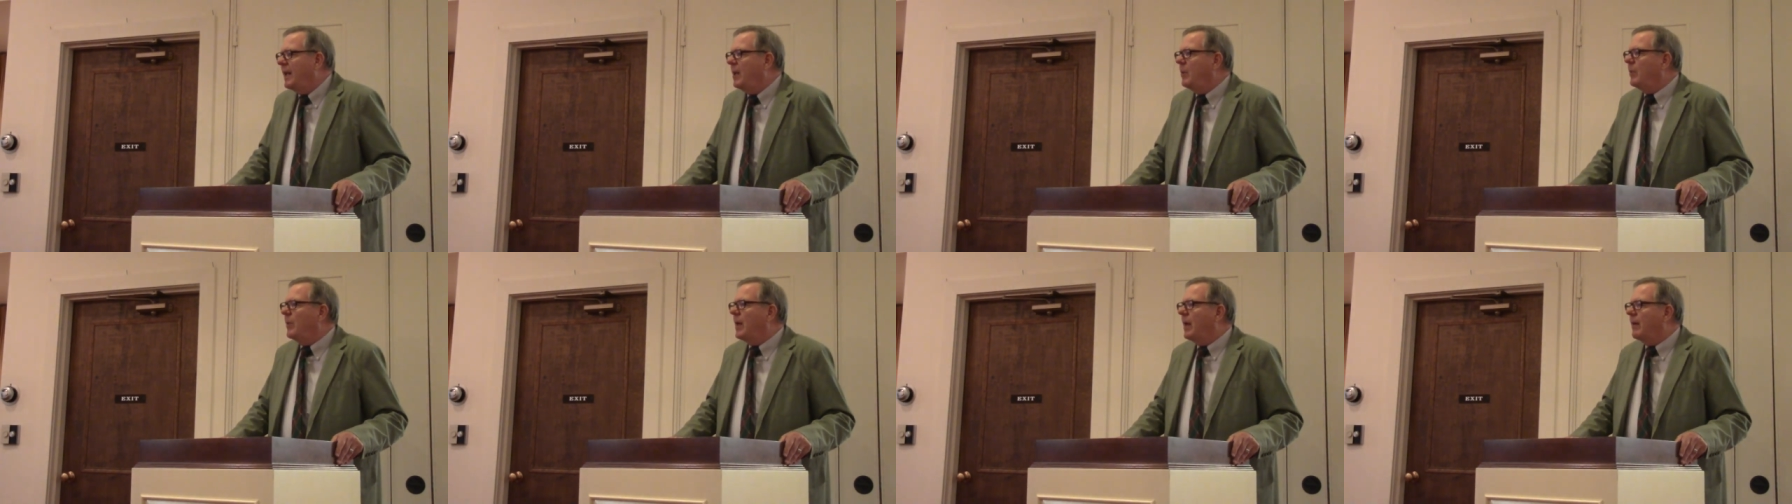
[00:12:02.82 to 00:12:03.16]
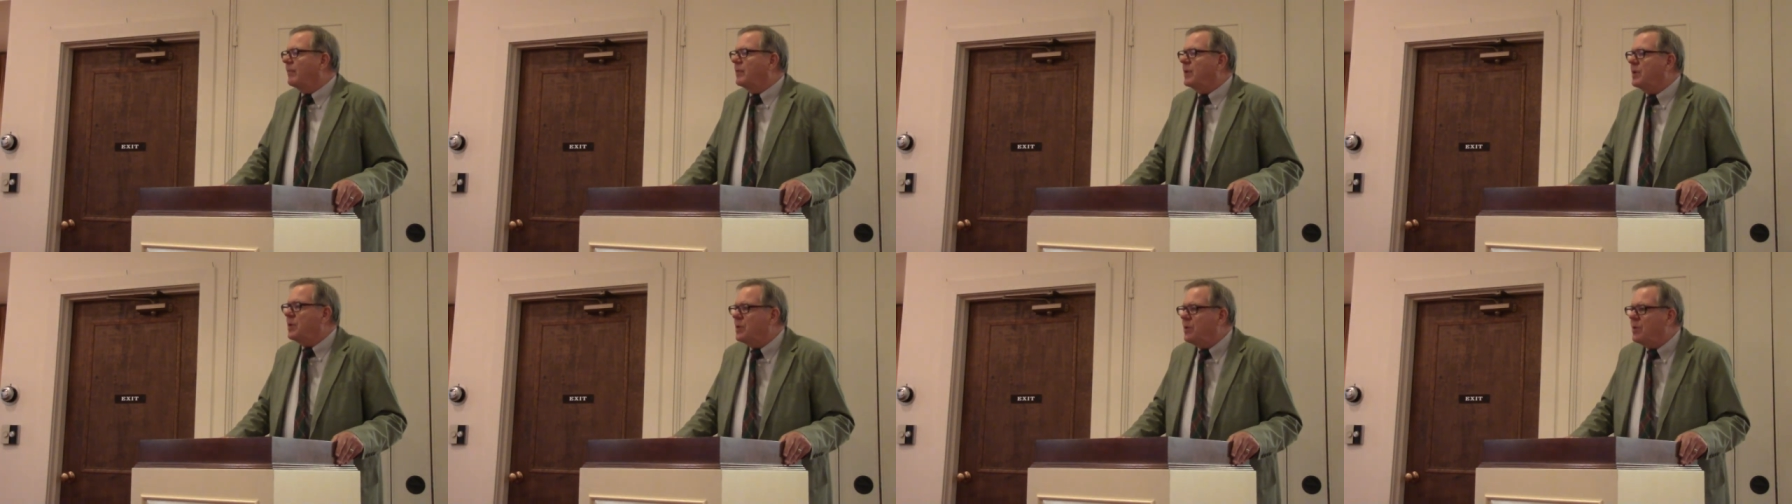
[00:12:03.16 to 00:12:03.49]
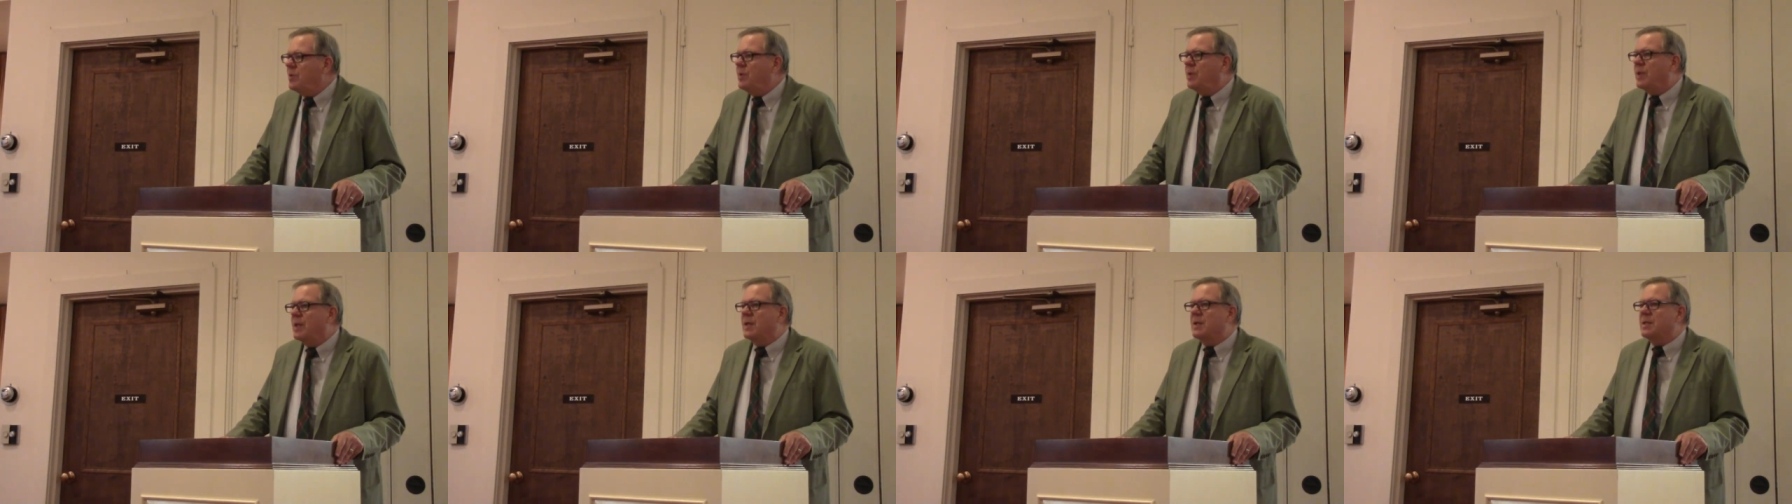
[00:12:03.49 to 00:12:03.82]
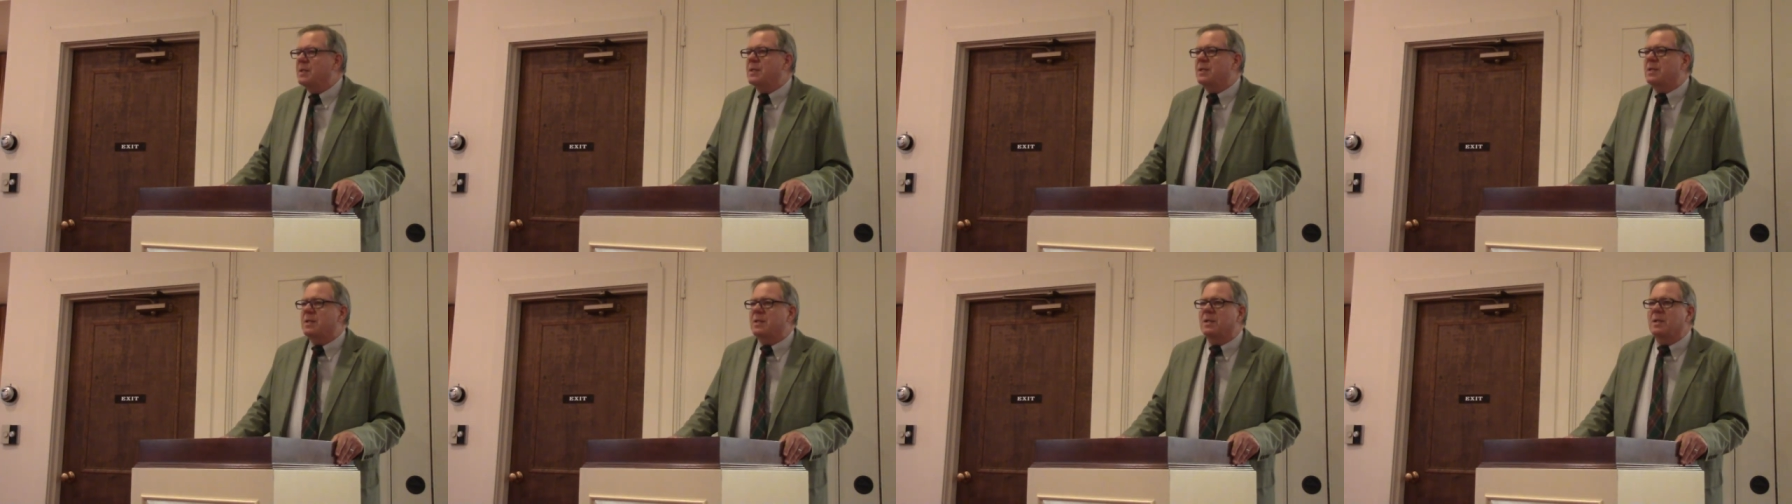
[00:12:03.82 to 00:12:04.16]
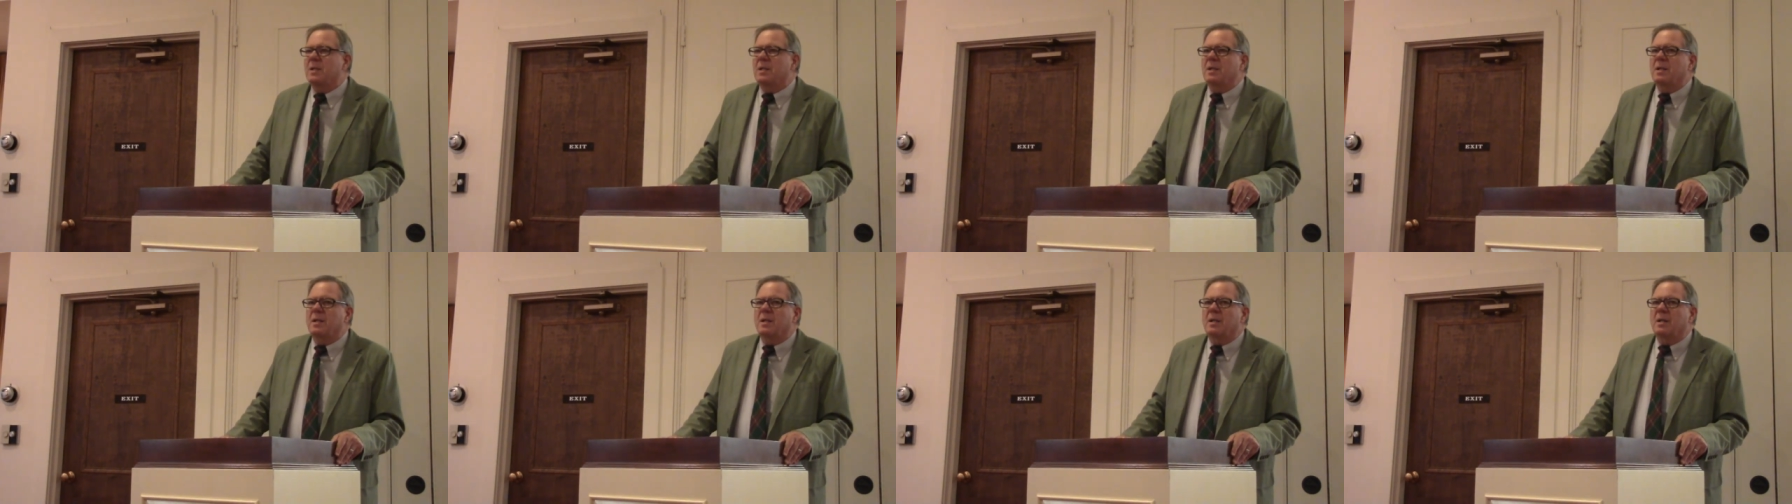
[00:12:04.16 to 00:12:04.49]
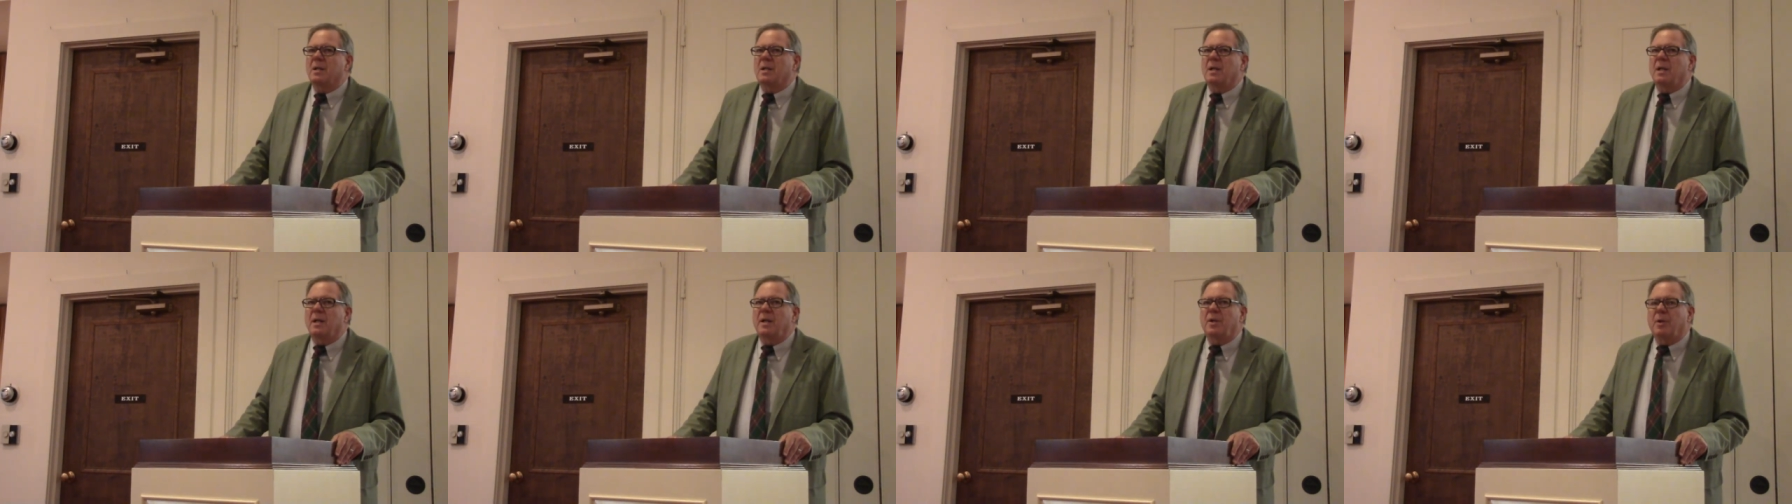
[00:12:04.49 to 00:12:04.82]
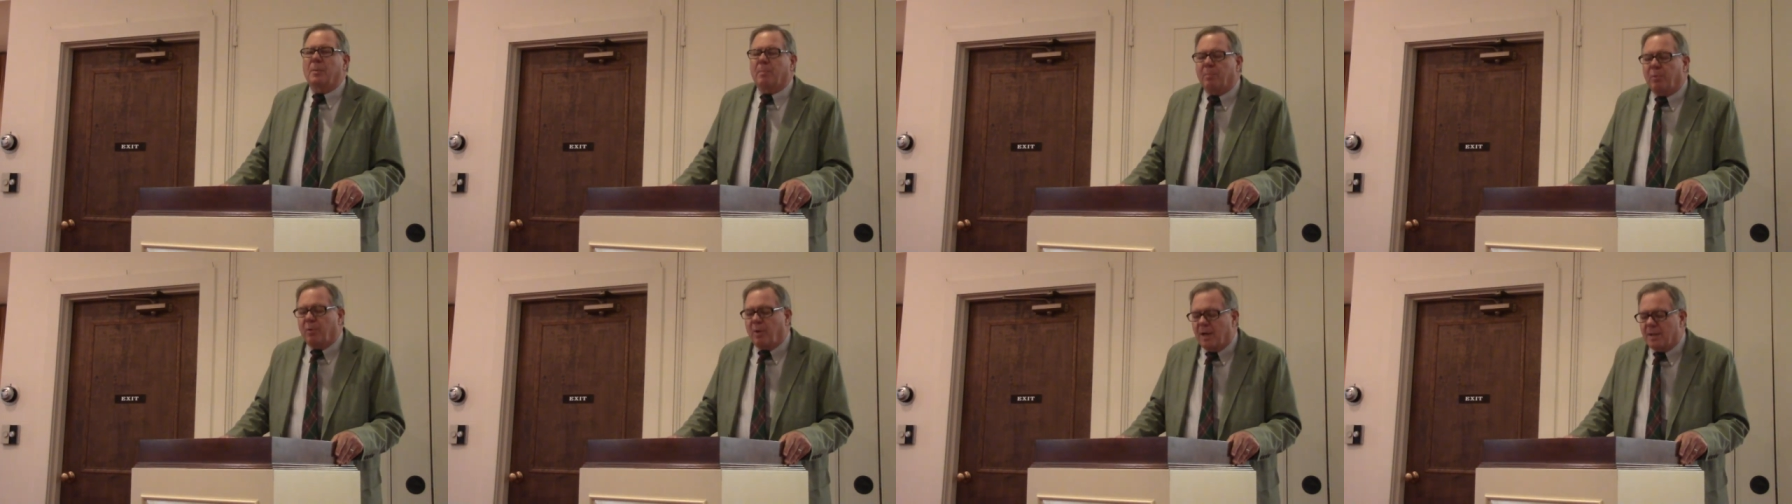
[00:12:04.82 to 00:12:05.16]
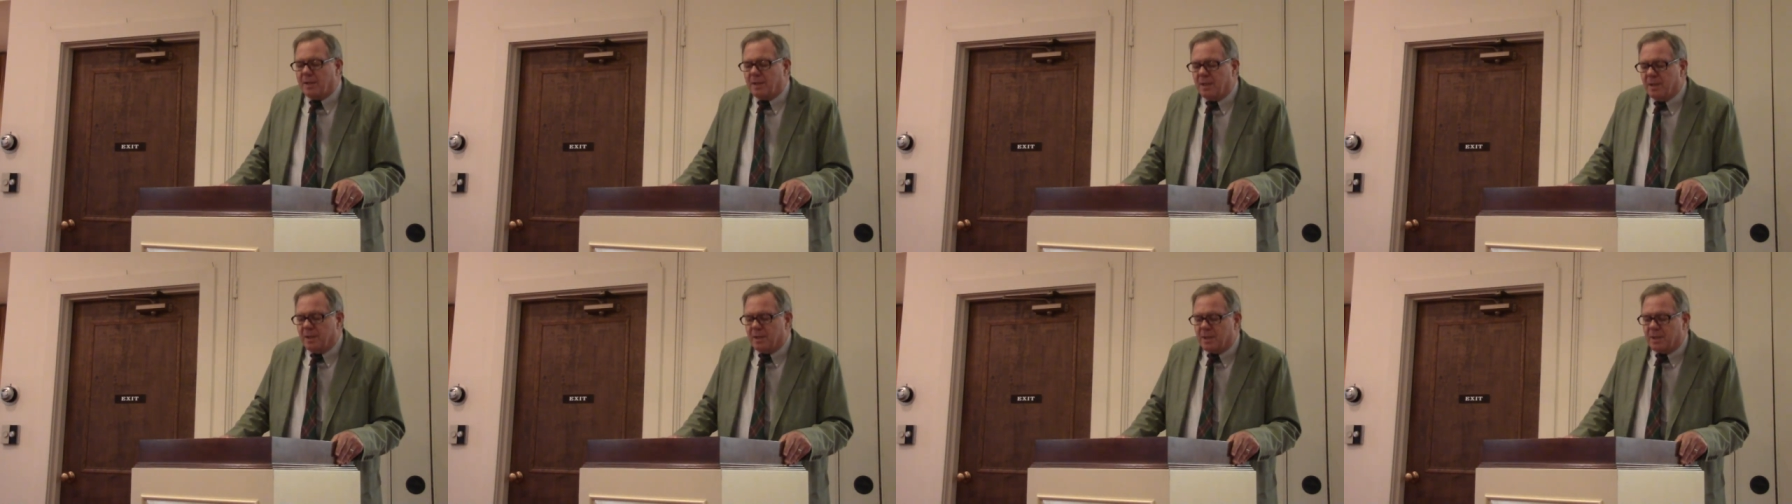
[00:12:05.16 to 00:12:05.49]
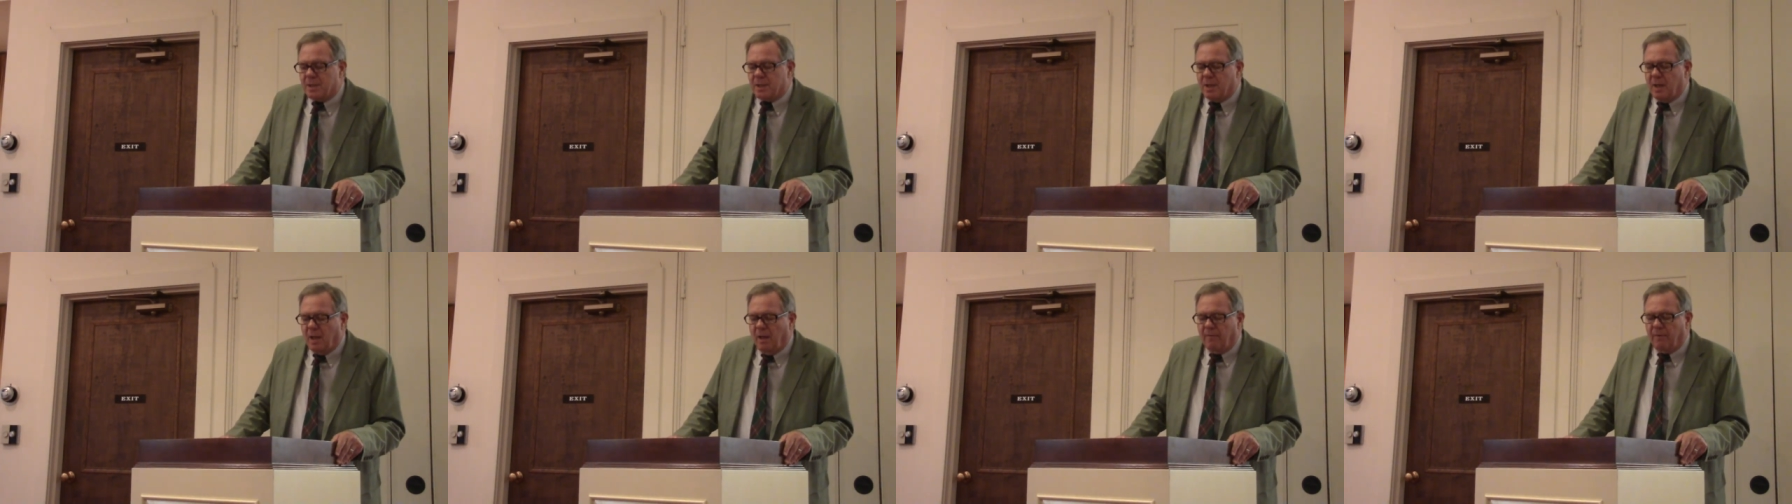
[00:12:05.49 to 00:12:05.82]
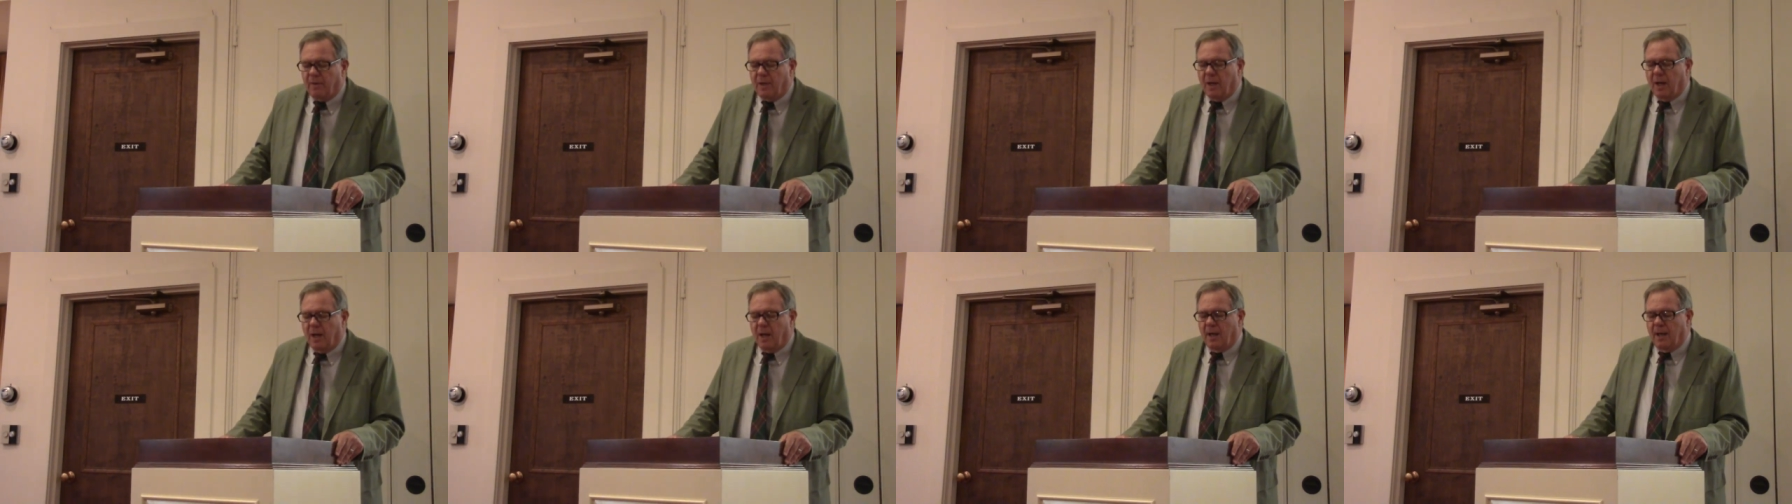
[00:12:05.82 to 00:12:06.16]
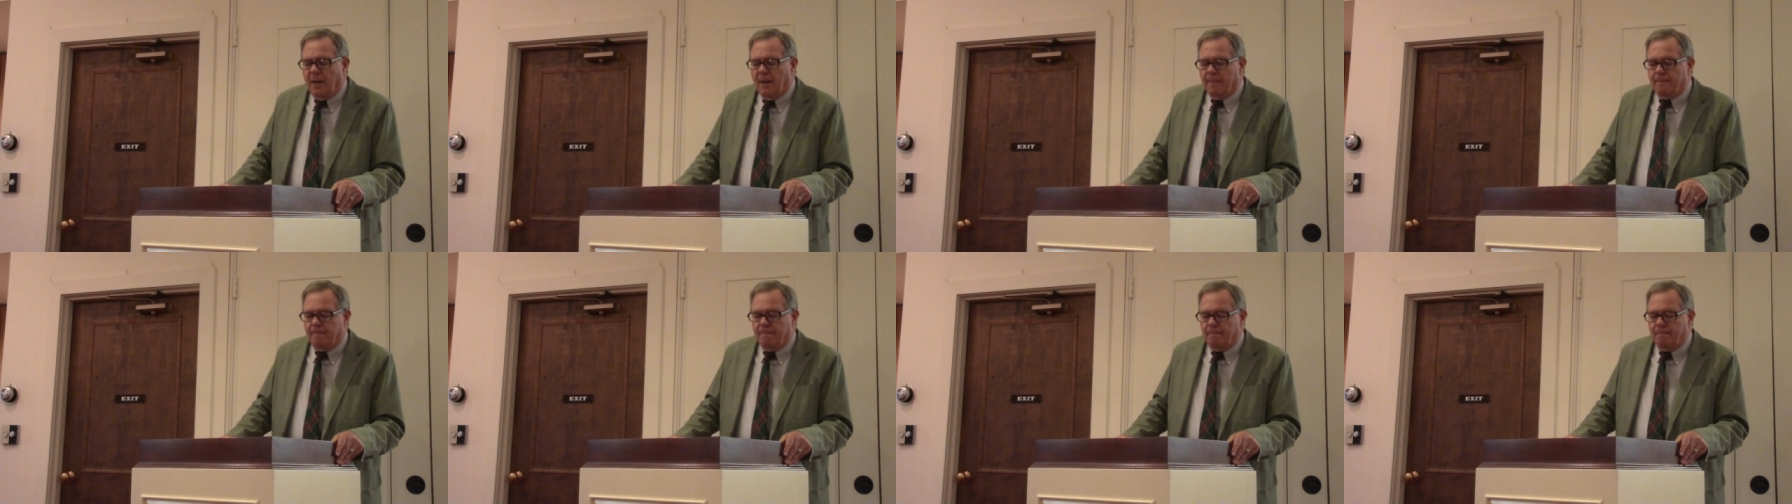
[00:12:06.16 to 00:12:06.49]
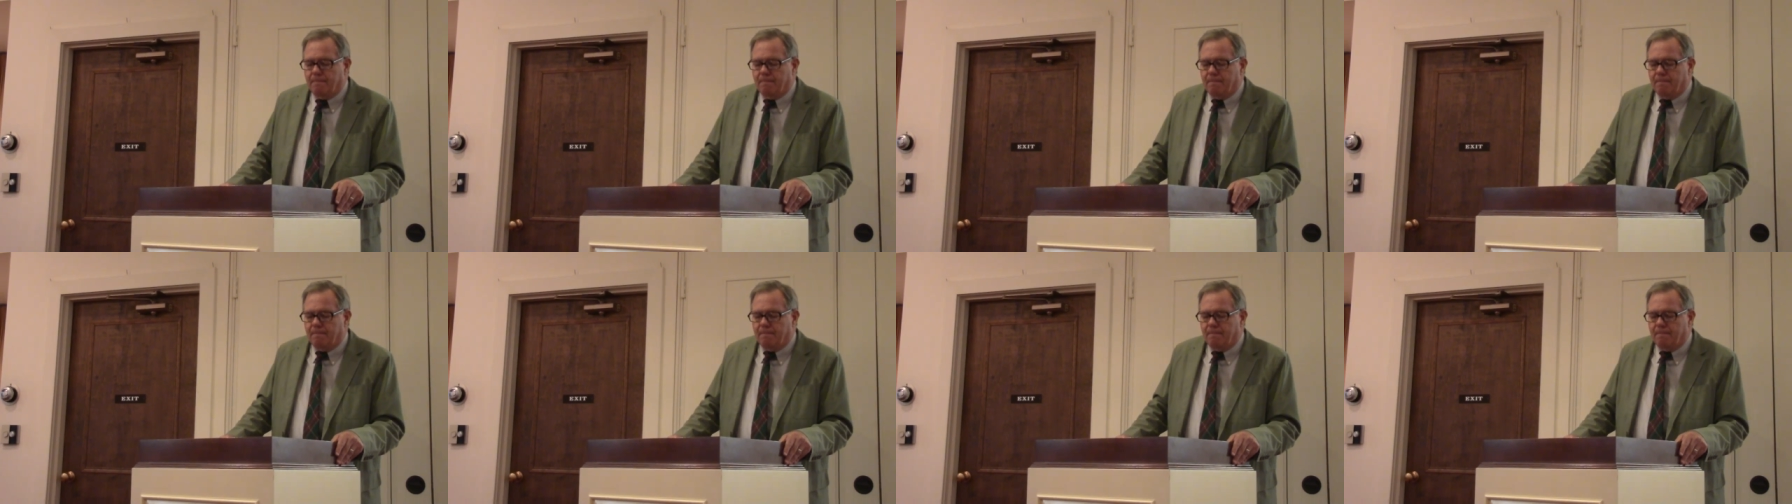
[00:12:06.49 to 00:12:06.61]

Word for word: he would have to do this in the presence of God.